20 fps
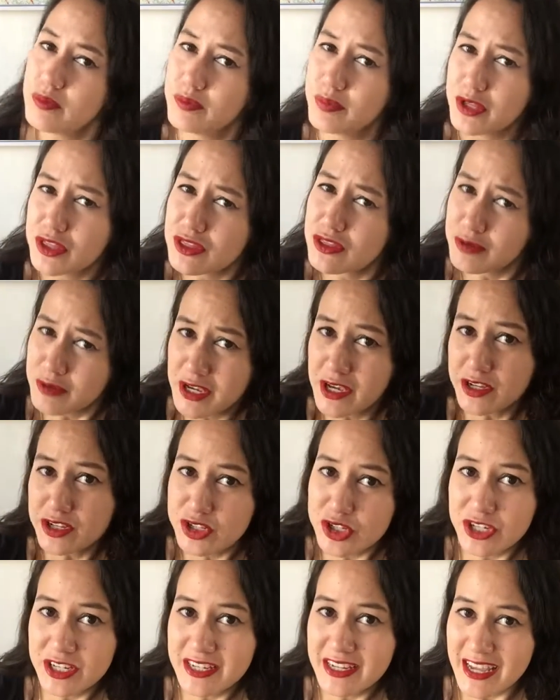But
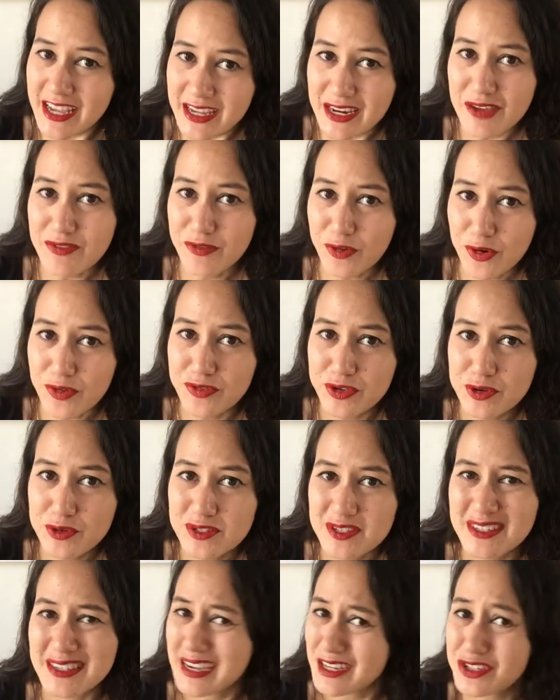384 views
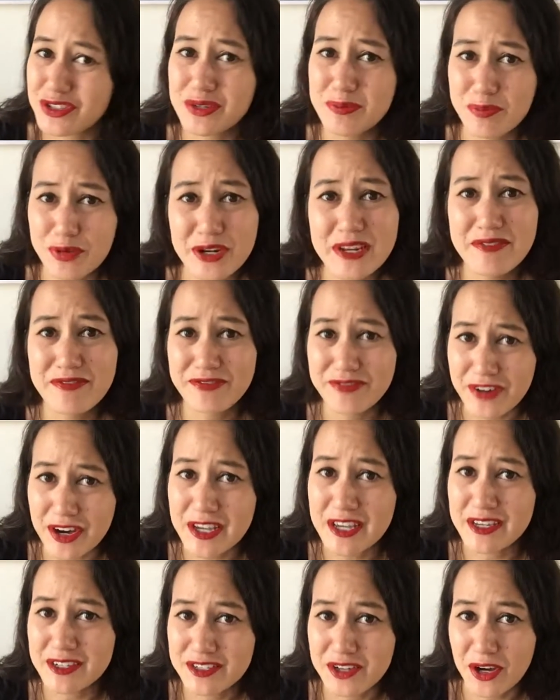is actually pretty
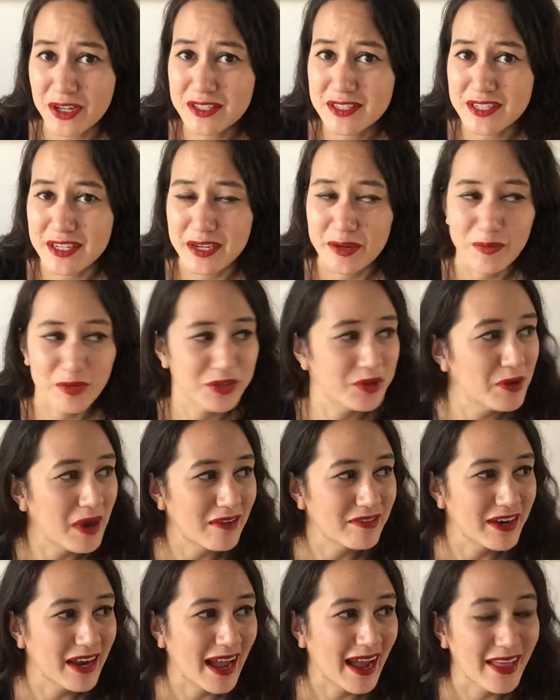fucking daunting when you
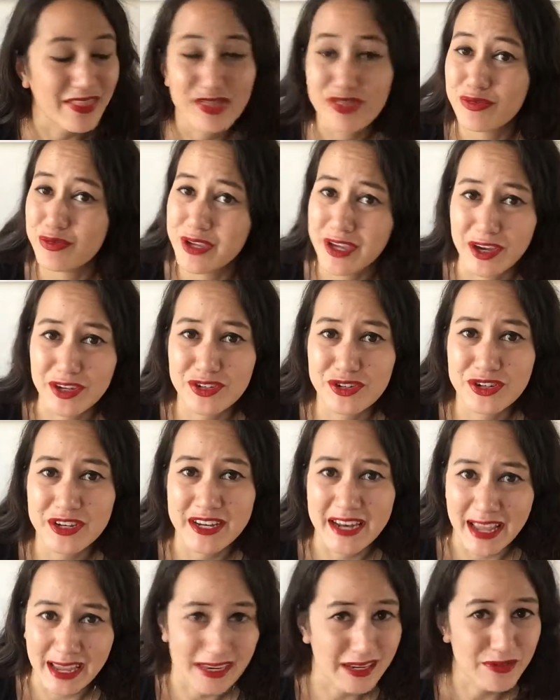haven't had
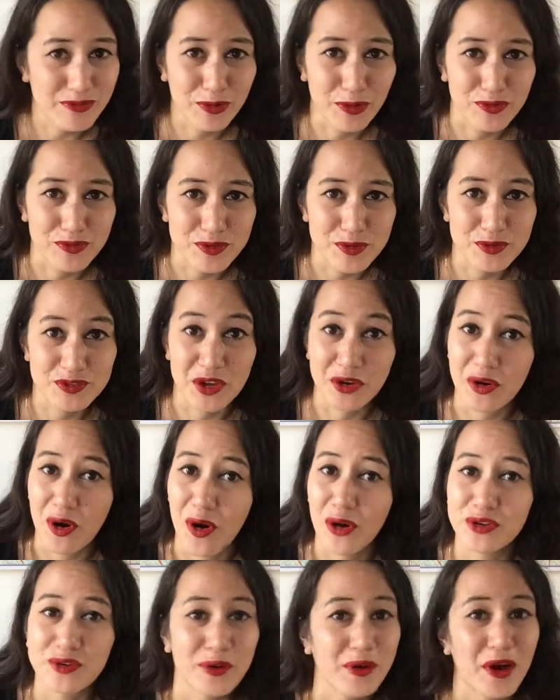384 views on
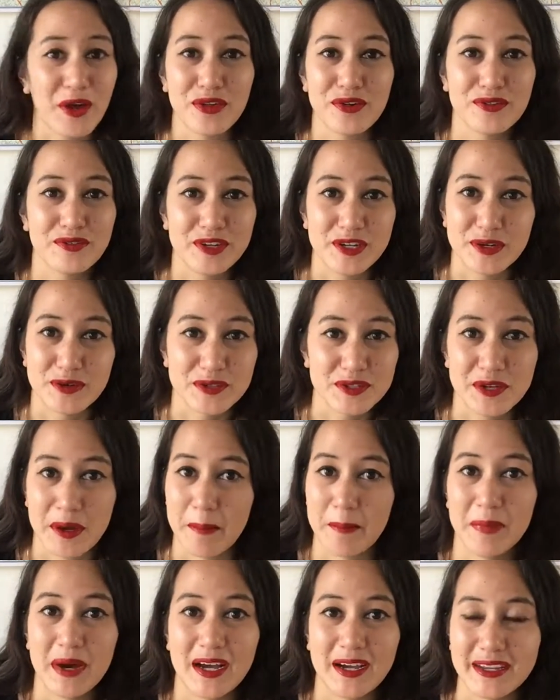all your other videos
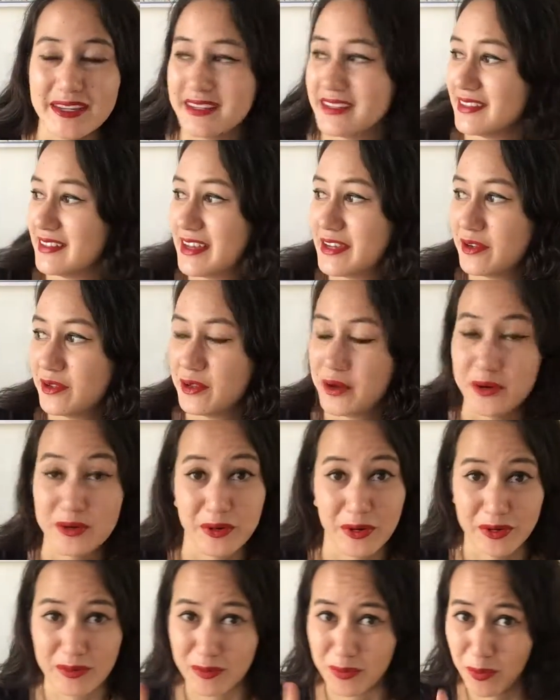combined, let alone
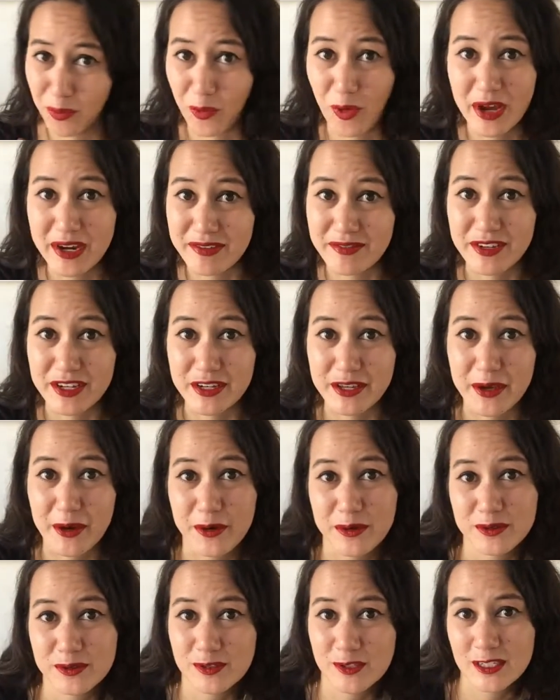on one
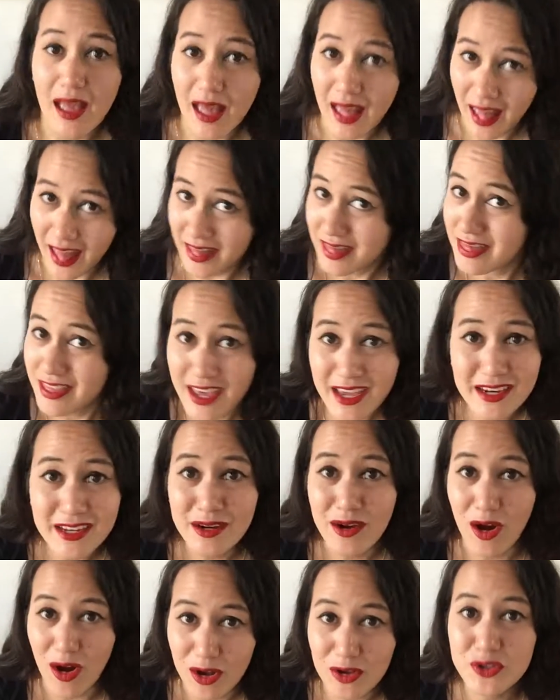video. And then
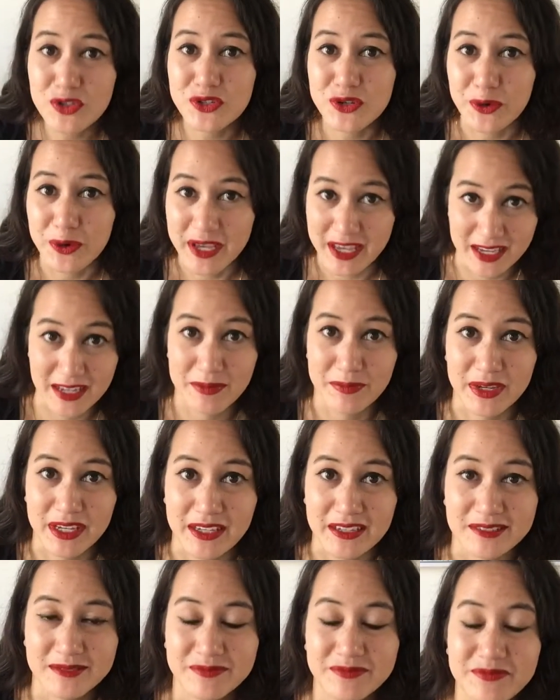it also hit
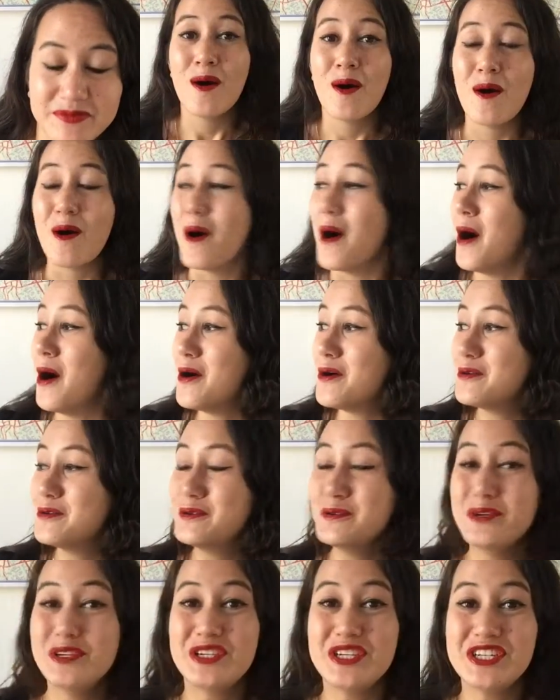me.
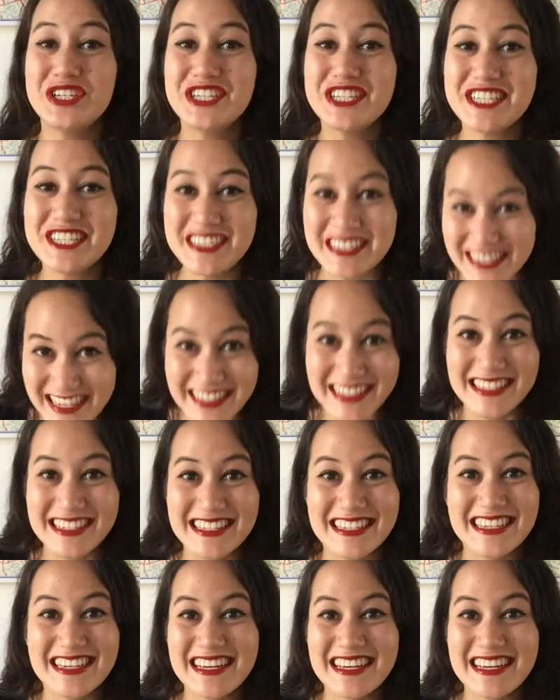Oh shit.